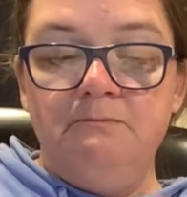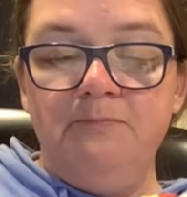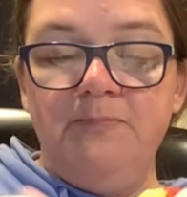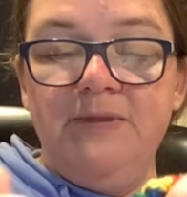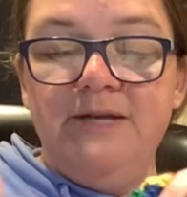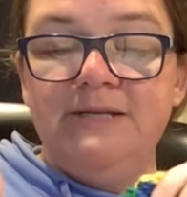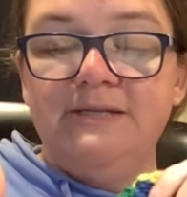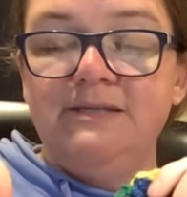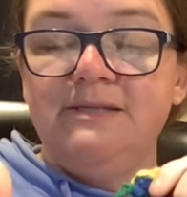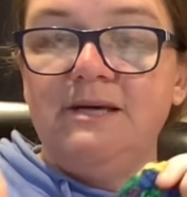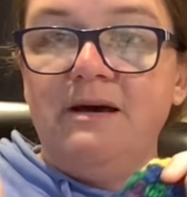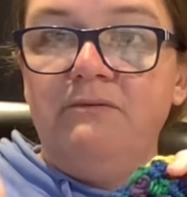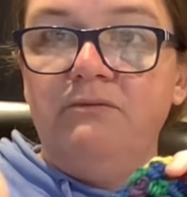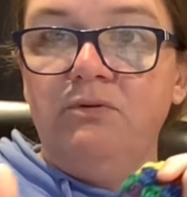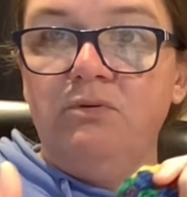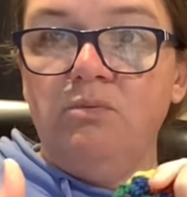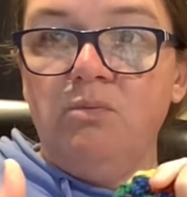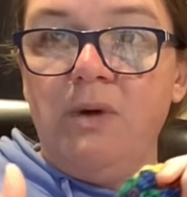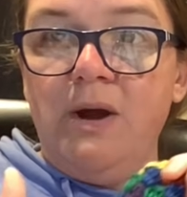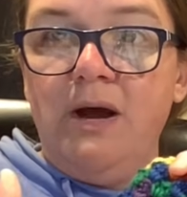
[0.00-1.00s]
the
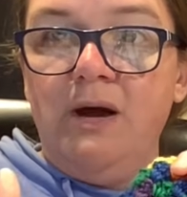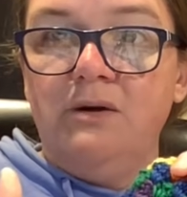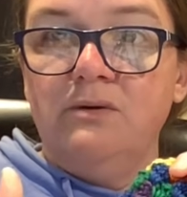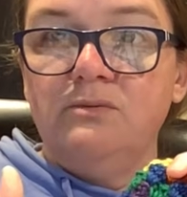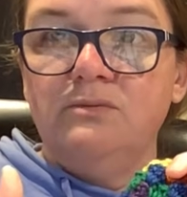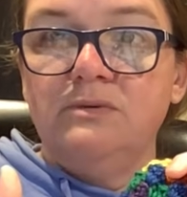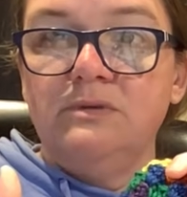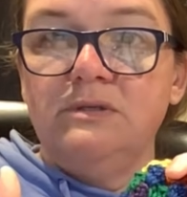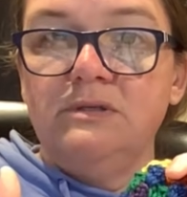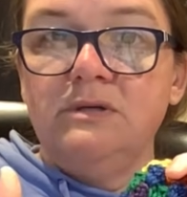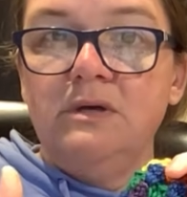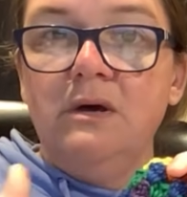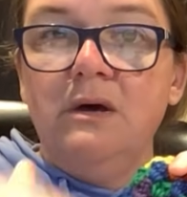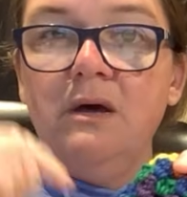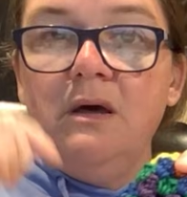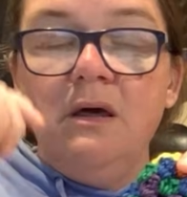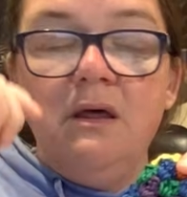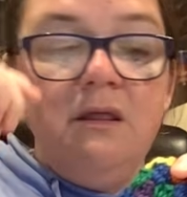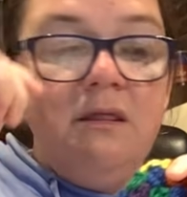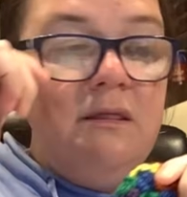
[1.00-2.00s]
7 rounds
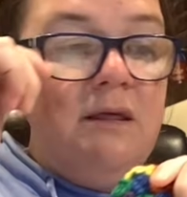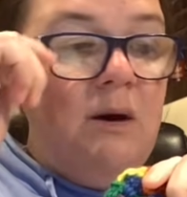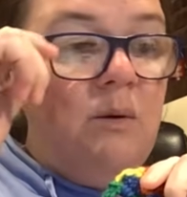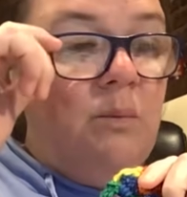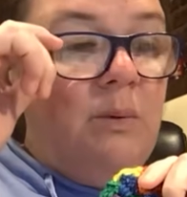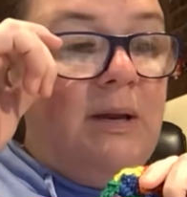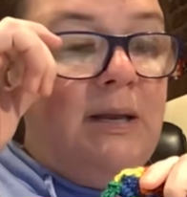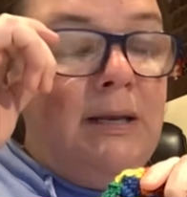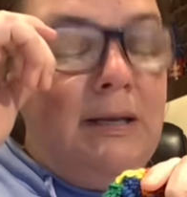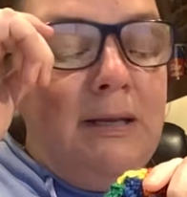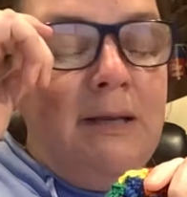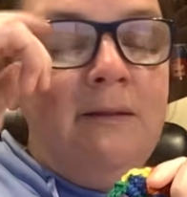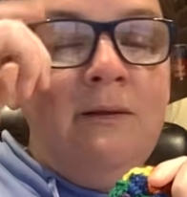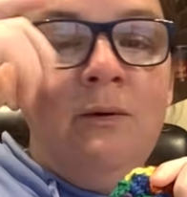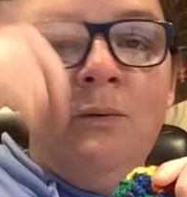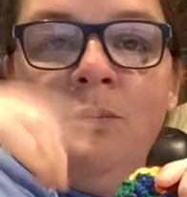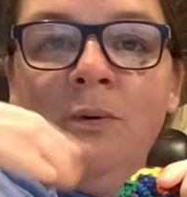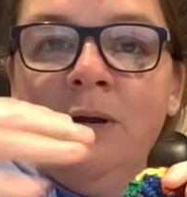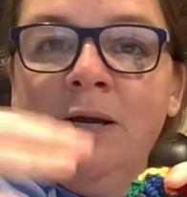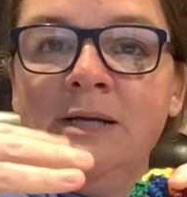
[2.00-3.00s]
that we did
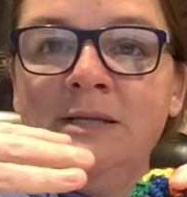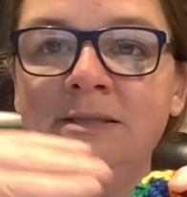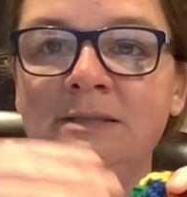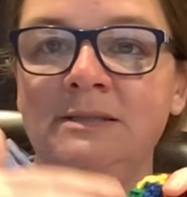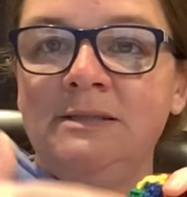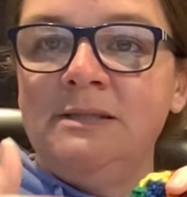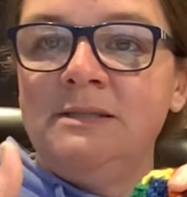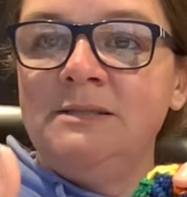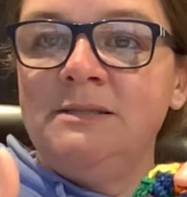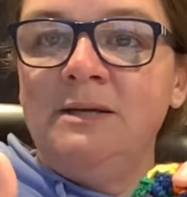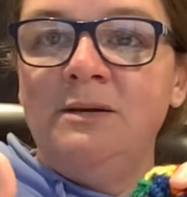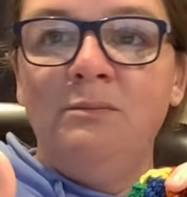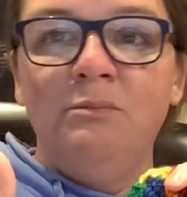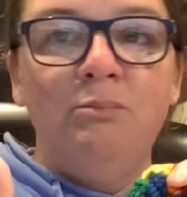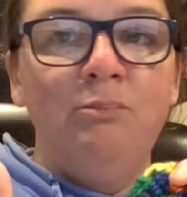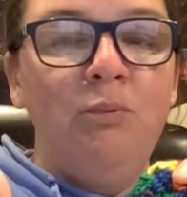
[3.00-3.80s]
that were consistent.